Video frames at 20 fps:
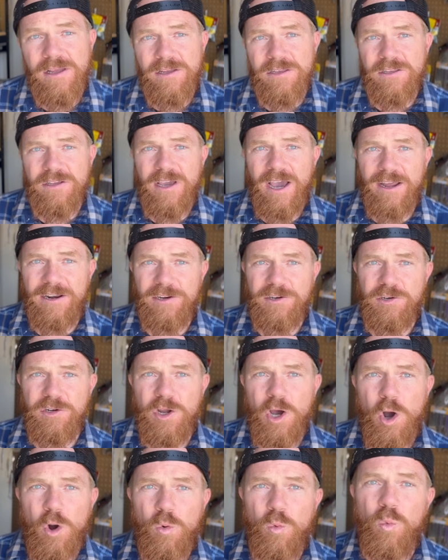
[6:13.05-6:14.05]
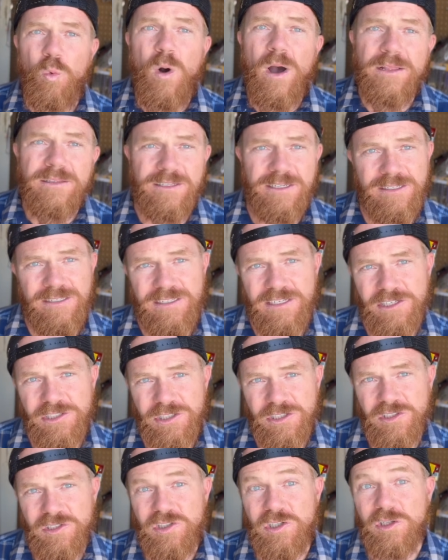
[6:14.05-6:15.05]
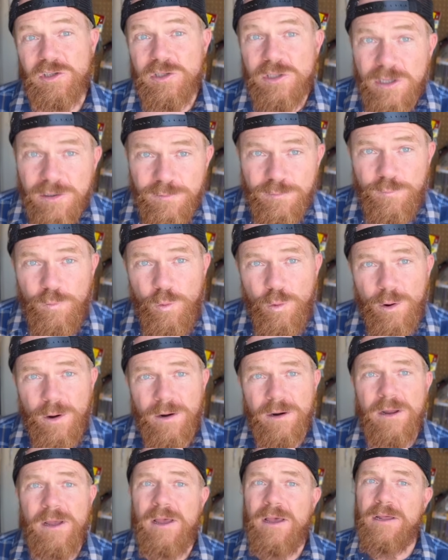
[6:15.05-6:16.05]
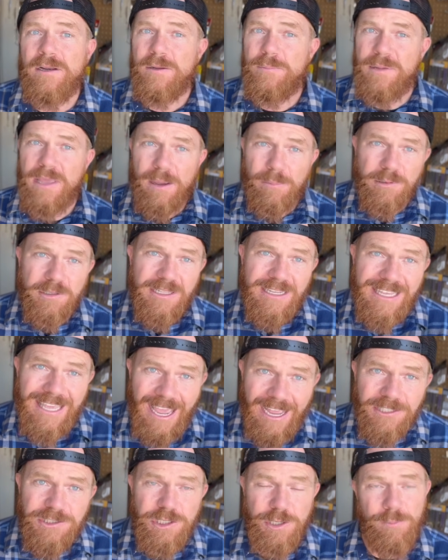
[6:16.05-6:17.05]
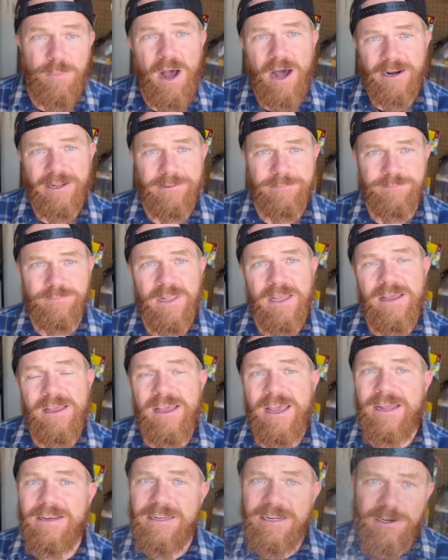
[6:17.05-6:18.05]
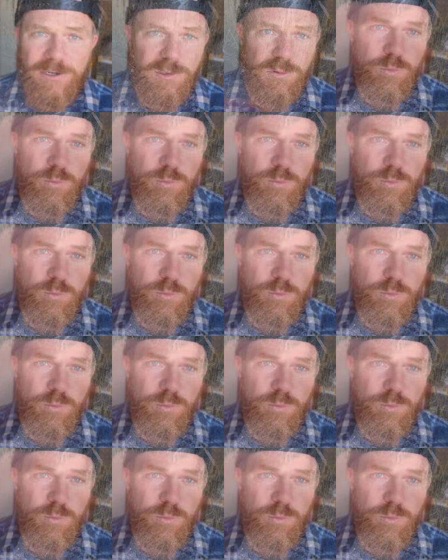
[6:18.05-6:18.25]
You got to know what conditions to look for to be able to catch them on it. And here's